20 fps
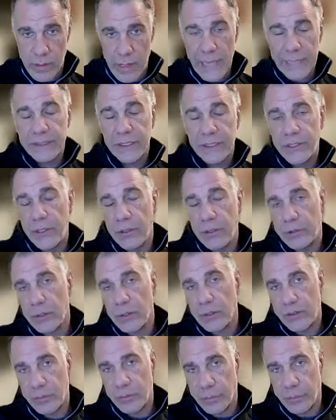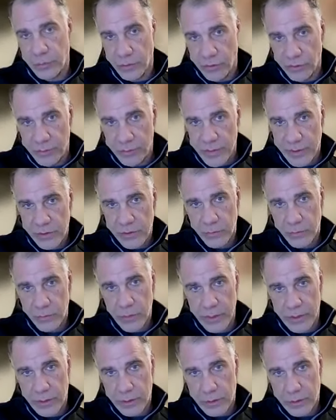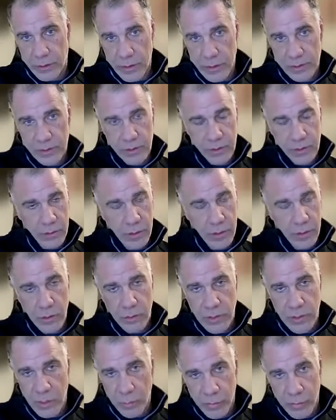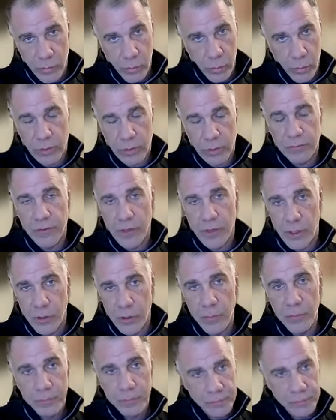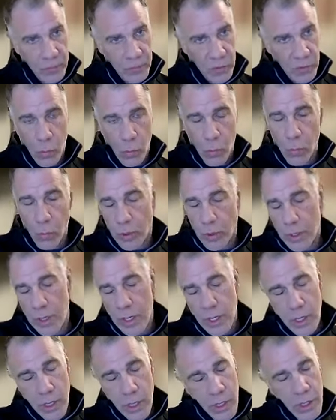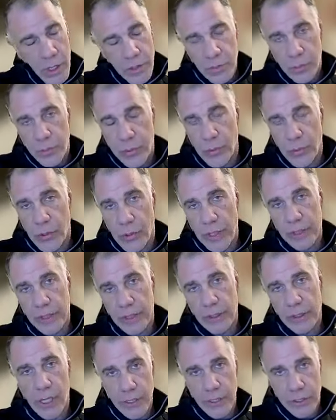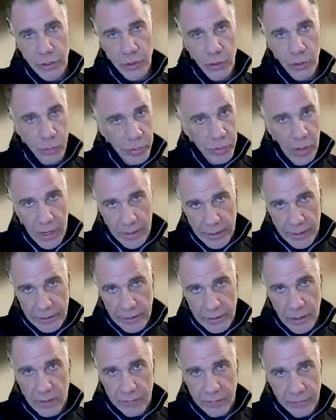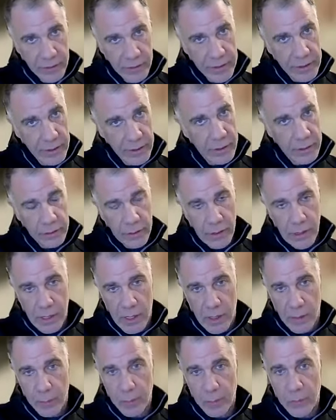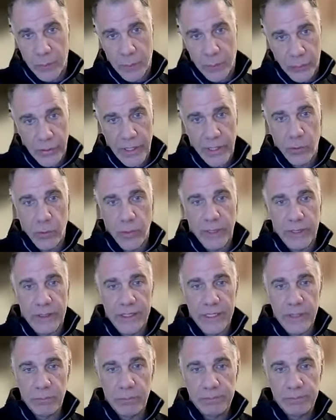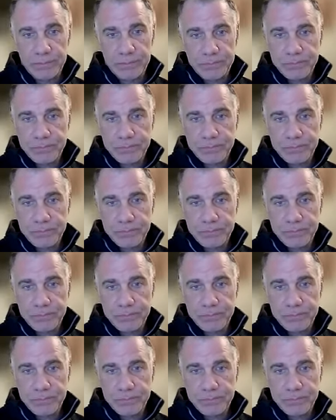execute those improvements with this, nimble workflow, or deploy and launch a new product offering pretty quickly.